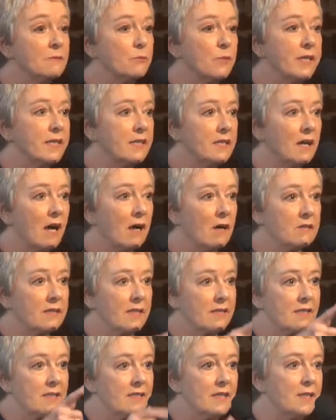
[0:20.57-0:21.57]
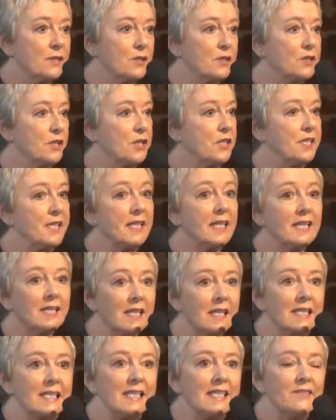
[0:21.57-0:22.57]
and we could all get another cookie
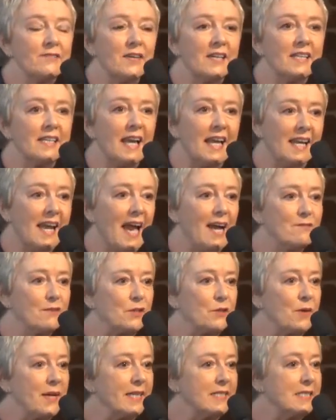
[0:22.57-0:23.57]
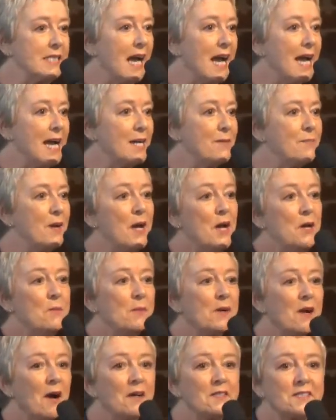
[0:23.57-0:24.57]
and leave and have a grand time,
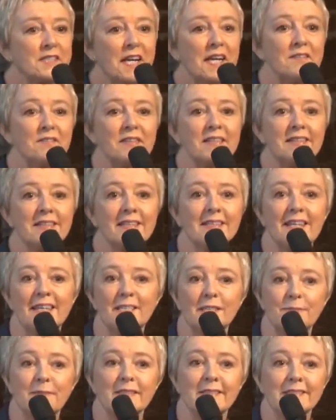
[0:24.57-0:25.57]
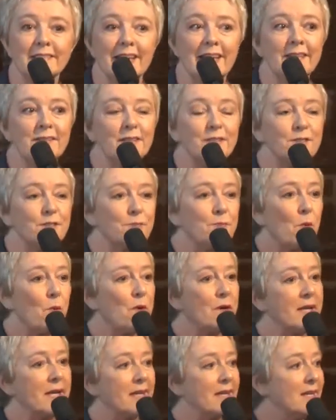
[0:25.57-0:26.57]
because everything that has been said this
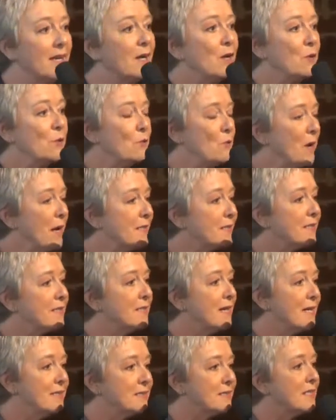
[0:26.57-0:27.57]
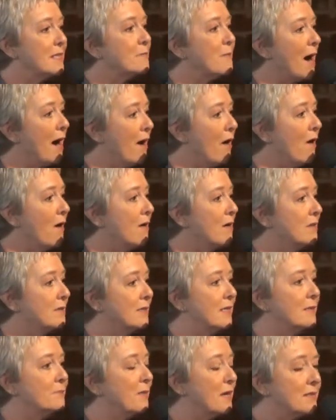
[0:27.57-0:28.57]
morning resonates in my
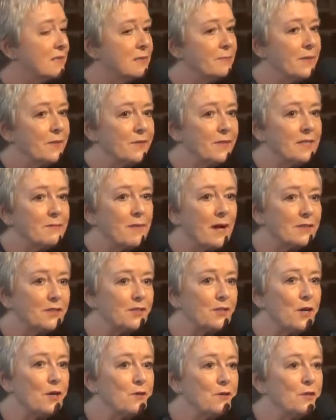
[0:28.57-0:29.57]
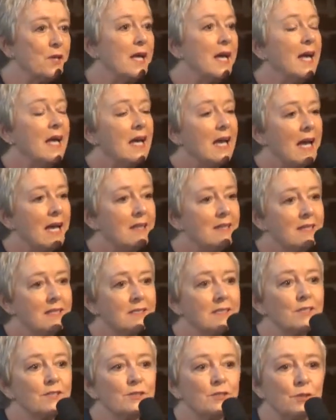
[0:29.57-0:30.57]
heart, in my spirit, in my soul. And
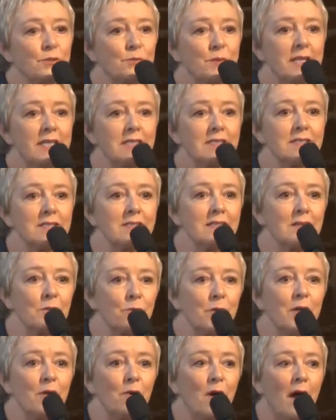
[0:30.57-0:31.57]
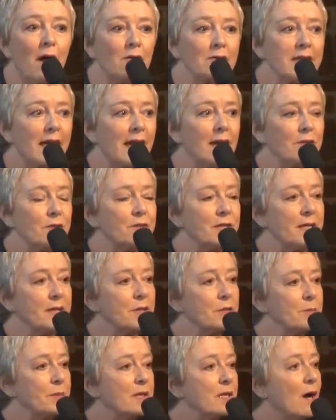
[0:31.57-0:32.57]
this is the reason that we're all gathered
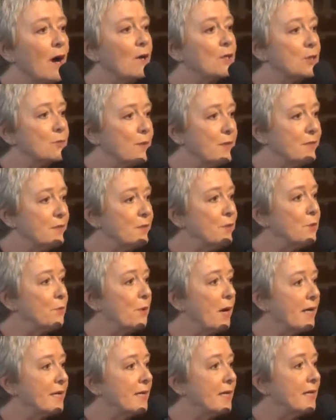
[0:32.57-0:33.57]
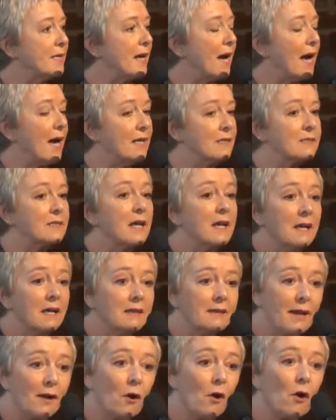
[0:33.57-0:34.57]
here, because we do recognize
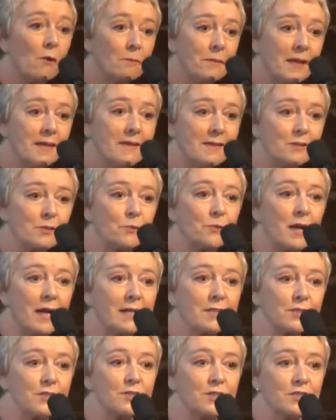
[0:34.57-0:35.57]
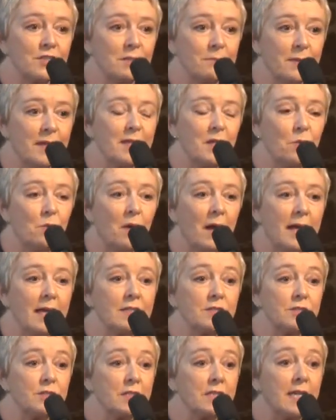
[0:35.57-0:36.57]
there are many directions and many
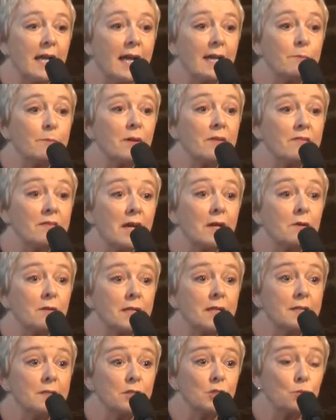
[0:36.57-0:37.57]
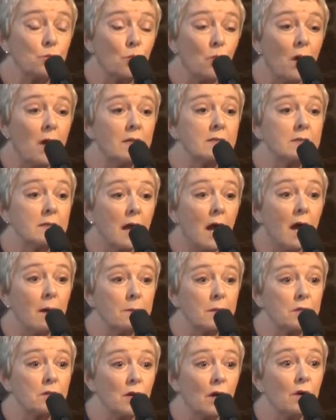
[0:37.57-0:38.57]
ways to get, but there is one
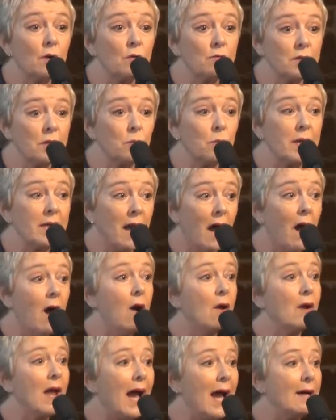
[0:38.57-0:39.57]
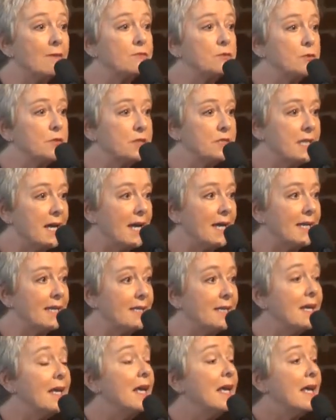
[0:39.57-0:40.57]
common goal that we all have to
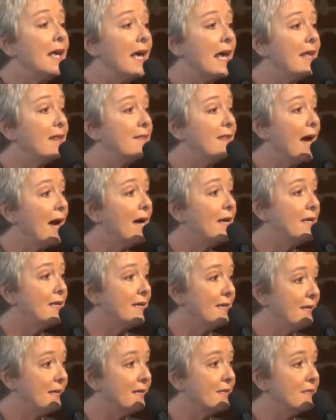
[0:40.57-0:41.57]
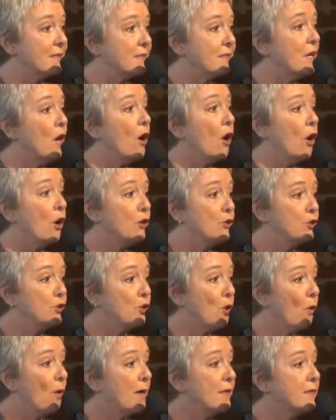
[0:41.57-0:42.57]
attain, and that is a
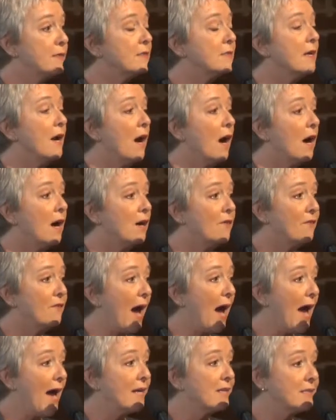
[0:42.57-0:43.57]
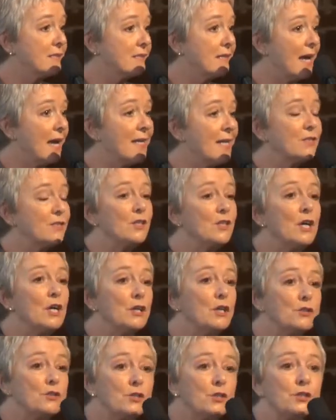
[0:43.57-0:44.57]
choice of access
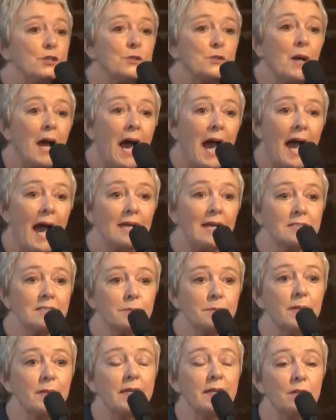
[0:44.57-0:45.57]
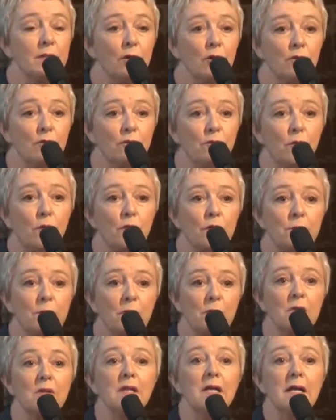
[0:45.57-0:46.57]
to high-speed,
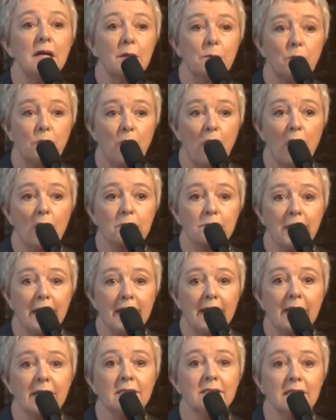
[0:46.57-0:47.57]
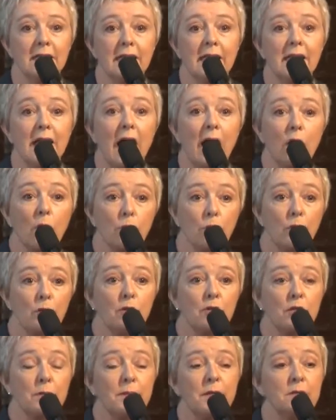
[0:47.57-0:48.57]
affordable broadband in our
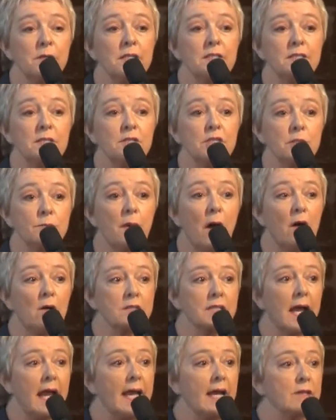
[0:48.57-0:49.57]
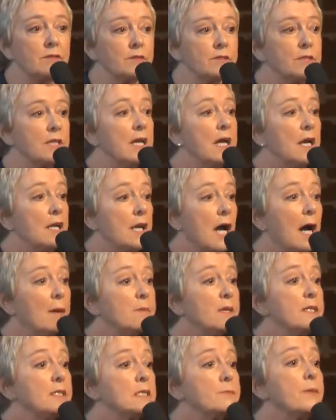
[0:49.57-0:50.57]
rural communities and small towns. Now,
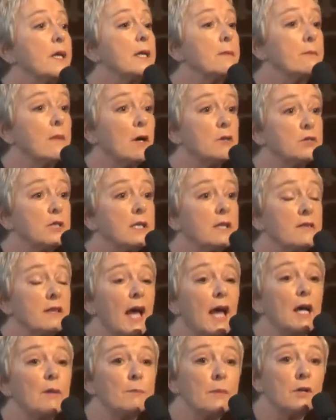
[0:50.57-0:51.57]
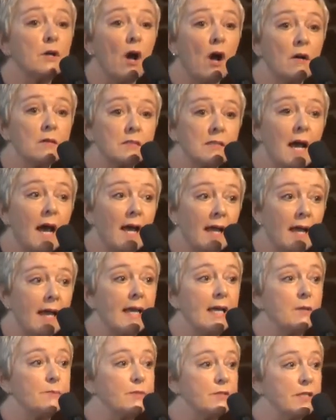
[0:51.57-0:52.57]
I'm going to speak mostly to that because I
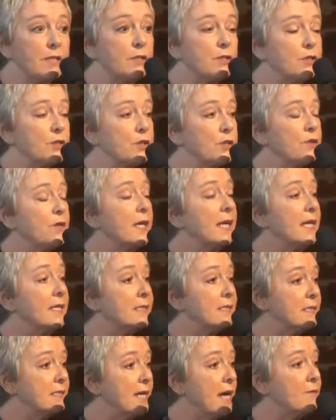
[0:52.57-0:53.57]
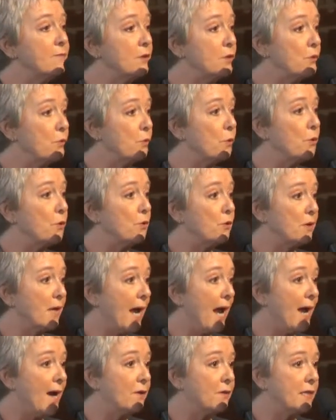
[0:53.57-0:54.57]
am senator in 7 rural
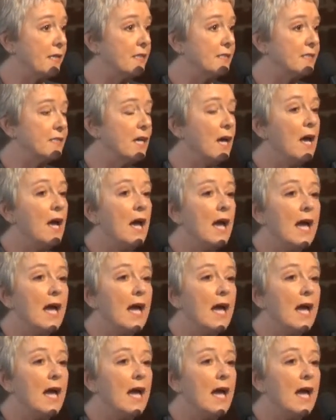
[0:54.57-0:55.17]
counties.